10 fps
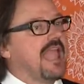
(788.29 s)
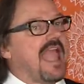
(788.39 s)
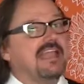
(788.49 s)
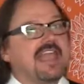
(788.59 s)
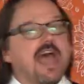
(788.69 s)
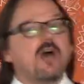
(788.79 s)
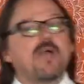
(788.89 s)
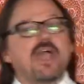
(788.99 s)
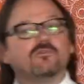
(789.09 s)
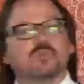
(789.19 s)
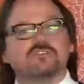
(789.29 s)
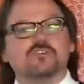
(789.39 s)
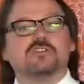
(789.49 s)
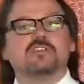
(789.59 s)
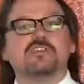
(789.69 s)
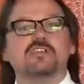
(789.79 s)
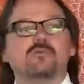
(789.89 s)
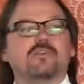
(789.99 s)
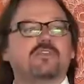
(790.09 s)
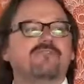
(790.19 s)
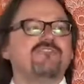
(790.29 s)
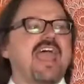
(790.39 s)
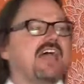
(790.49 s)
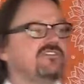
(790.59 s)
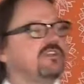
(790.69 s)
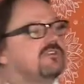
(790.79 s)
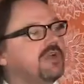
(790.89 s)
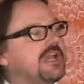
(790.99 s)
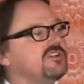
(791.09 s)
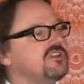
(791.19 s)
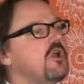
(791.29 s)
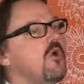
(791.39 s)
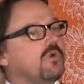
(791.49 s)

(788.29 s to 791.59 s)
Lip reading: And now, as we start to deal with the fast iteration,